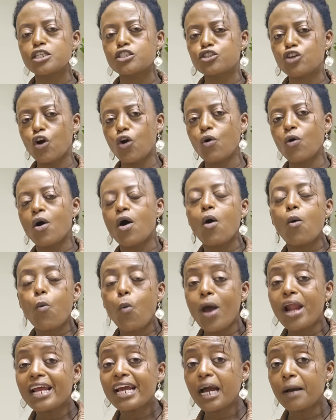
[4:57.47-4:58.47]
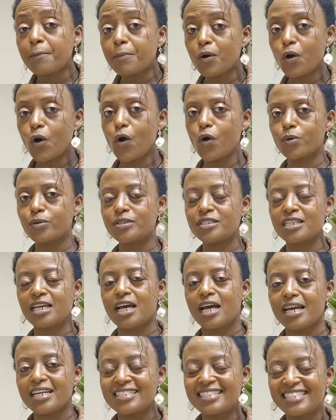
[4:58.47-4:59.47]
So Welcome Corps
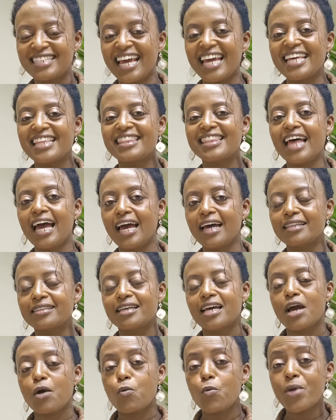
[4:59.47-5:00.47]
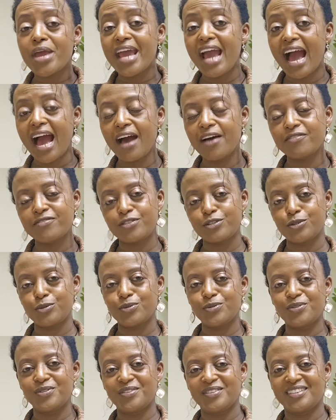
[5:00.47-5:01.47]
is saying that we have
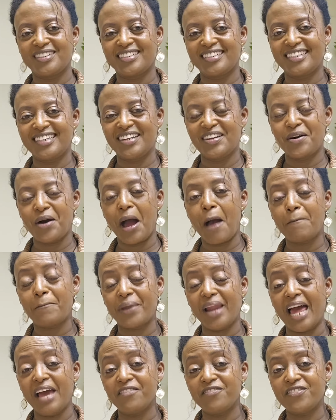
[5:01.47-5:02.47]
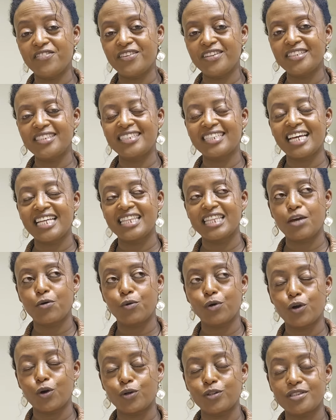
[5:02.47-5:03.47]
to, you know, apply first and they
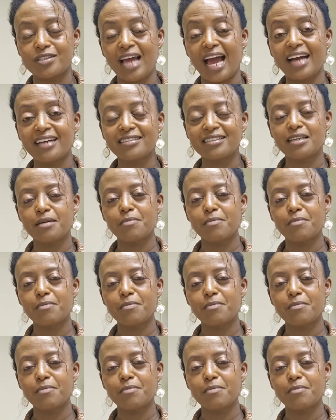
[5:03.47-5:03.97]
will contact